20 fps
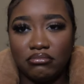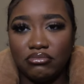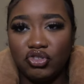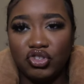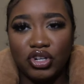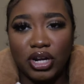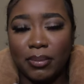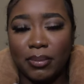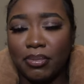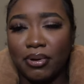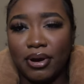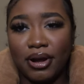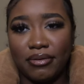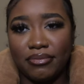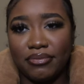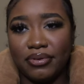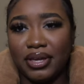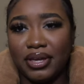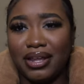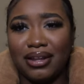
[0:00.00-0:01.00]
trying to
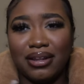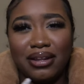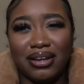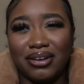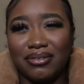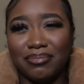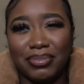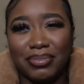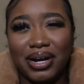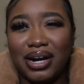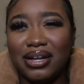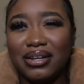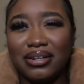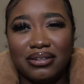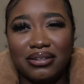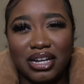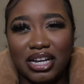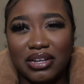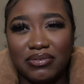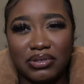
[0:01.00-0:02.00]
profit and they're probably
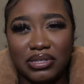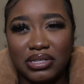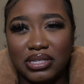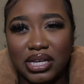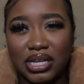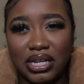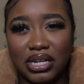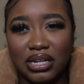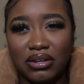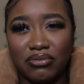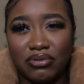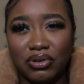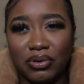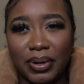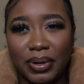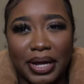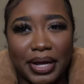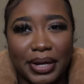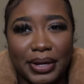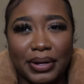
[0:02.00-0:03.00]
not even selling in real
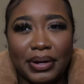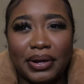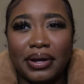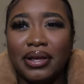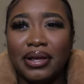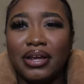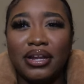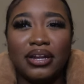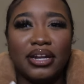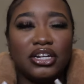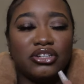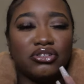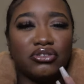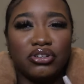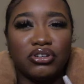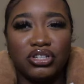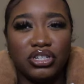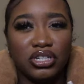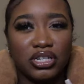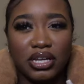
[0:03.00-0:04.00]
hair and they're gonna
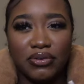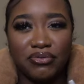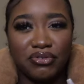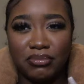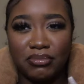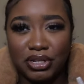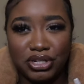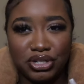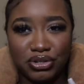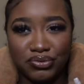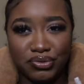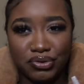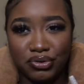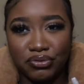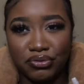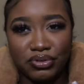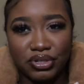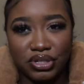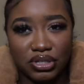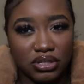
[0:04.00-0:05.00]
get your information for no
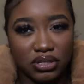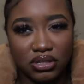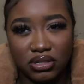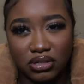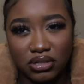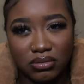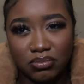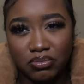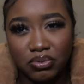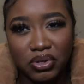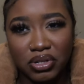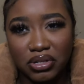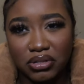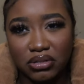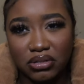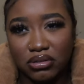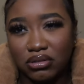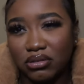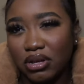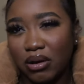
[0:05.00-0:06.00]
reason just
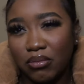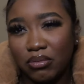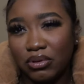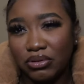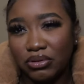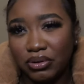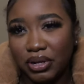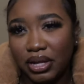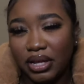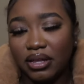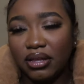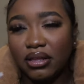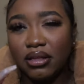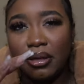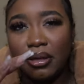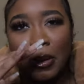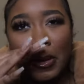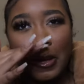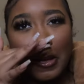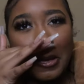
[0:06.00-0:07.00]
pointless i wouldn't do it
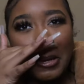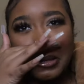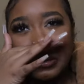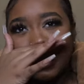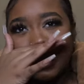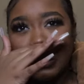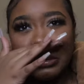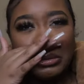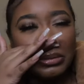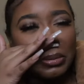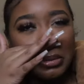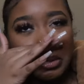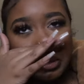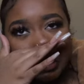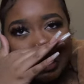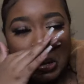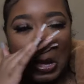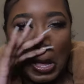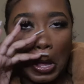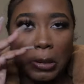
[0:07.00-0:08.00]
so what you
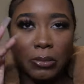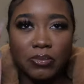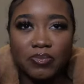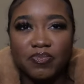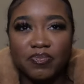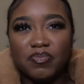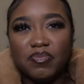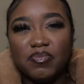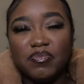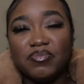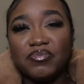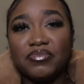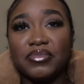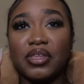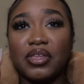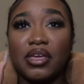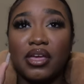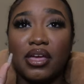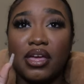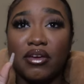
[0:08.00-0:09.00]
do
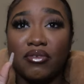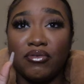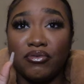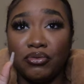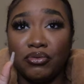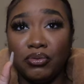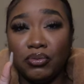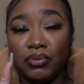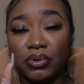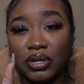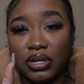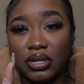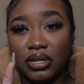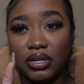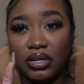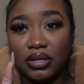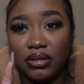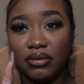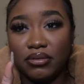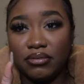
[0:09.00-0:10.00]
if you want
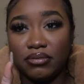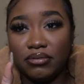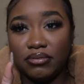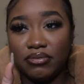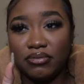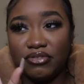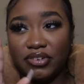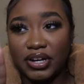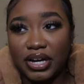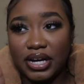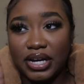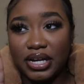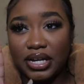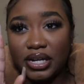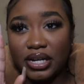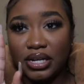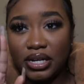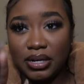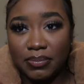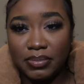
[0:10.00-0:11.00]
to
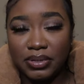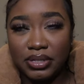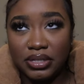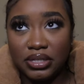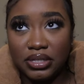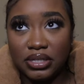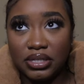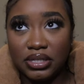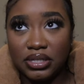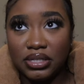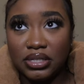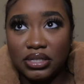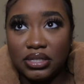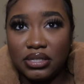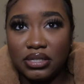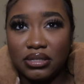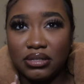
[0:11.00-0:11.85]
find companies